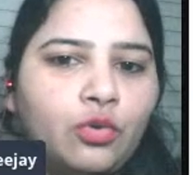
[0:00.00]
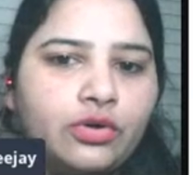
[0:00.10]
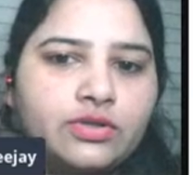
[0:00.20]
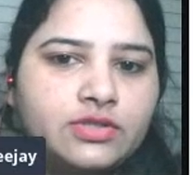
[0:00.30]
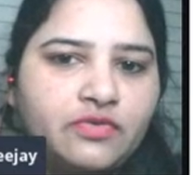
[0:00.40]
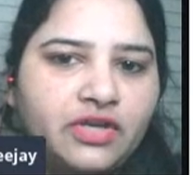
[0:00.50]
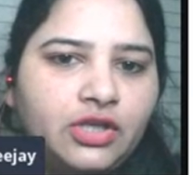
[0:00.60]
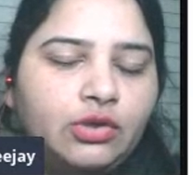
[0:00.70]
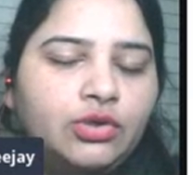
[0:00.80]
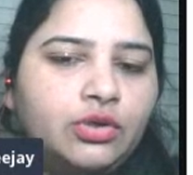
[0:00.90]
focused
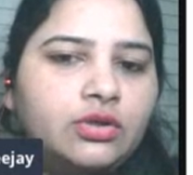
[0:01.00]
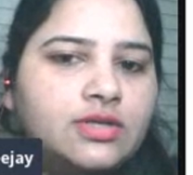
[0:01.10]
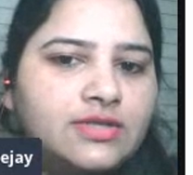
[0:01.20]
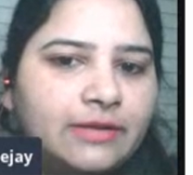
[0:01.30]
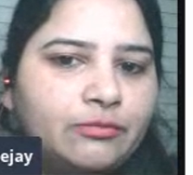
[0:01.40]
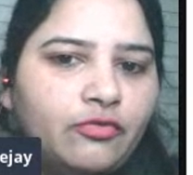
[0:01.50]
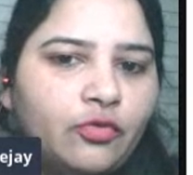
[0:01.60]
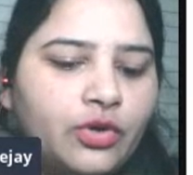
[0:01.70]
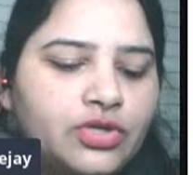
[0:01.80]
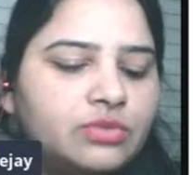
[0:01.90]
when you're doing this type of
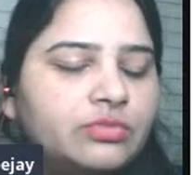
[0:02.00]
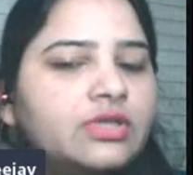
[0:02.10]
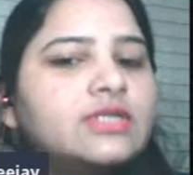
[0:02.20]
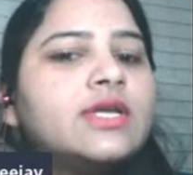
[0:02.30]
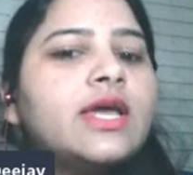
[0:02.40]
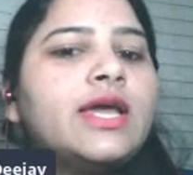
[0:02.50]
question because